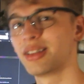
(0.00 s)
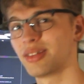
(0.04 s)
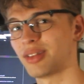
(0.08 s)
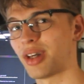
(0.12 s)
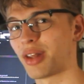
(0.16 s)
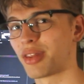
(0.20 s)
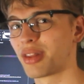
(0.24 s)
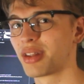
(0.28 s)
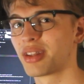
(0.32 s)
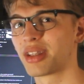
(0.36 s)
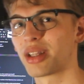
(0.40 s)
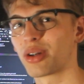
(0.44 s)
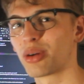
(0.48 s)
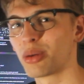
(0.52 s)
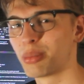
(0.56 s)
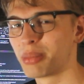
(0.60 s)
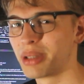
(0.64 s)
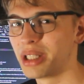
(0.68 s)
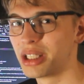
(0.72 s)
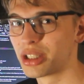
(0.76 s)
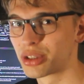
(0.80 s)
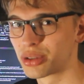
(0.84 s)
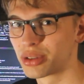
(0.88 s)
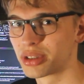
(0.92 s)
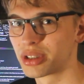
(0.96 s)
I think that'll
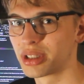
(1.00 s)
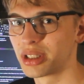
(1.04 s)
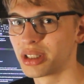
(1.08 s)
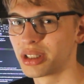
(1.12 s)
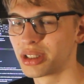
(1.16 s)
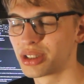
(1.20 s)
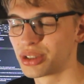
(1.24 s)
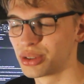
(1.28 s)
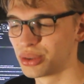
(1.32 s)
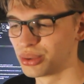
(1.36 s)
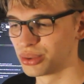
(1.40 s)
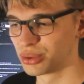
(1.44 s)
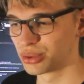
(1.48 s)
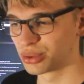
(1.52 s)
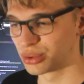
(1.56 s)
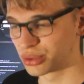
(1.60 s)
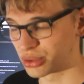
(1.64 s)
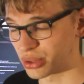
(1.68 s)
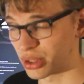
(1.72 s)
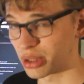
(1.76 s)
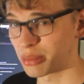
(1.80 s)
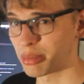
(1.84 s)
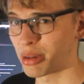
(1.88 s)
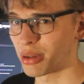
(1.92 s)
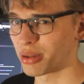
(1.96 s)
be interesting to
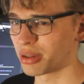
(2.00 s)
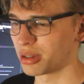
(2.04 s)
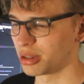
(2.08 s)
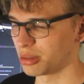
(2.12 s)
talk about.